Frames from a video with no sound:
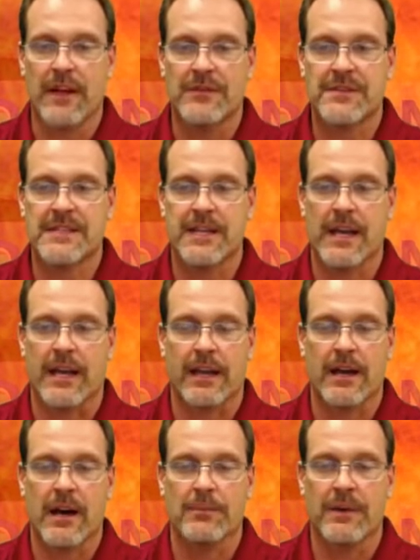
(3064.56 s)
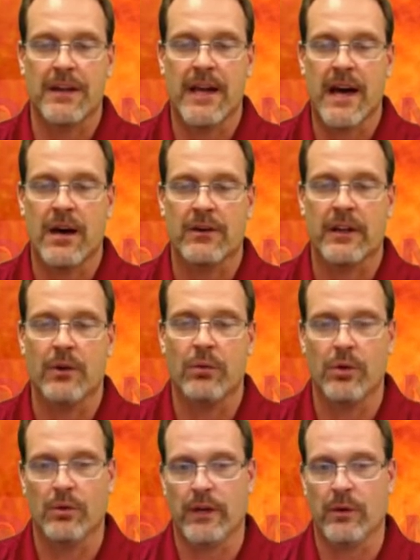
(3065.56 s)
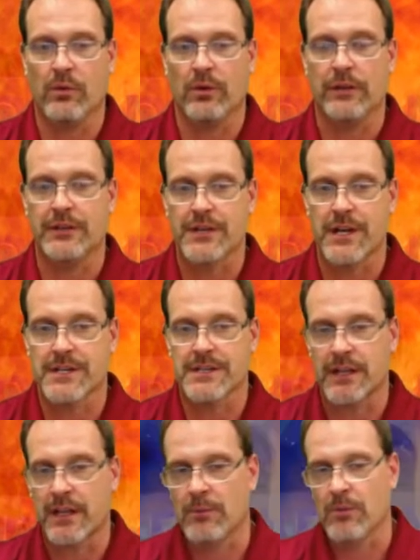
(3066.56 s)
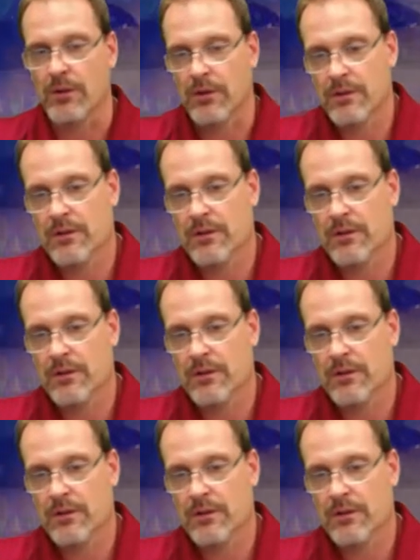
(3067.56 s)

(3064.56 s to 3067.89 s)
stick up and down, and it will it will adjust the gimbal.